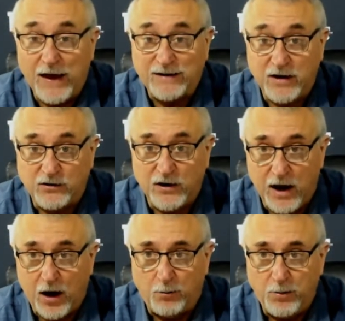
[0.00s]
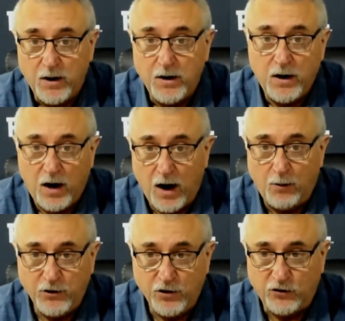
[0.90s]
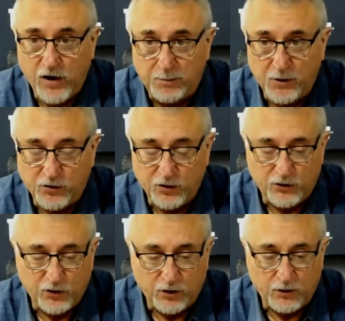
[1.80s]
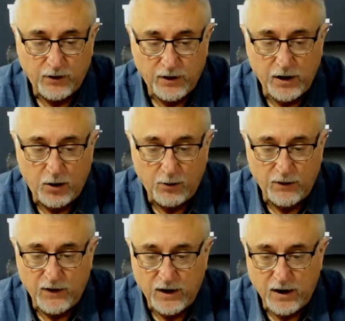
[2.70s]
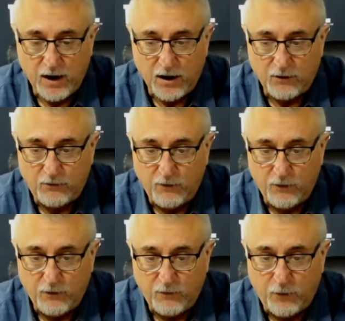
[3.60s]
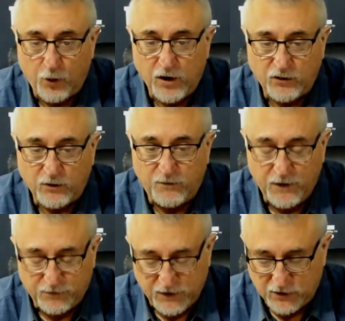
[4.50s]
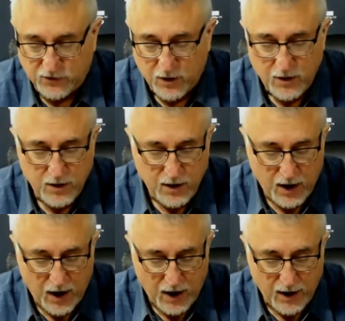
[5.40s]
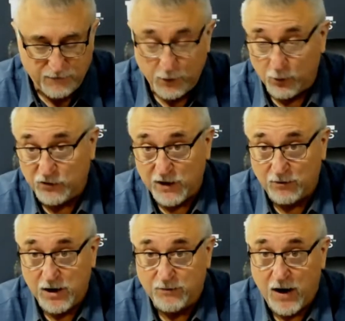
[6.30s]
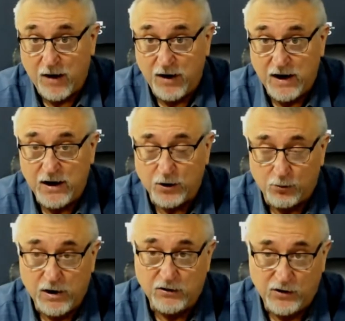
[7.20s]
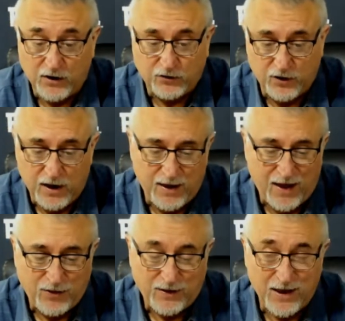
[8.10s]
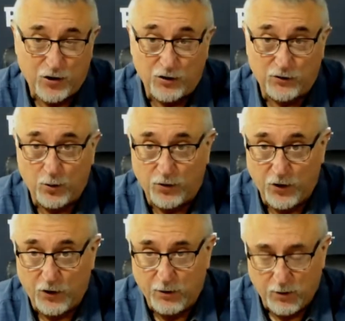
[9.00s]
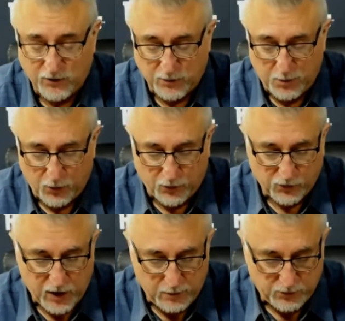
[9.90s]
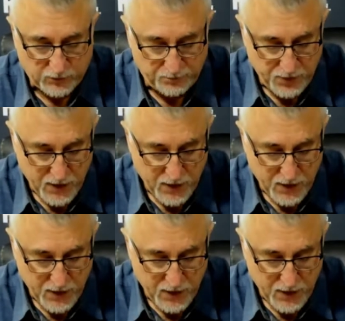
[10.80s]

That doesn't help when your temperatures are, in the 40s and 50s. If it was 75, 80 degrees yesterday, I think they could have scored 30 runs in both those games.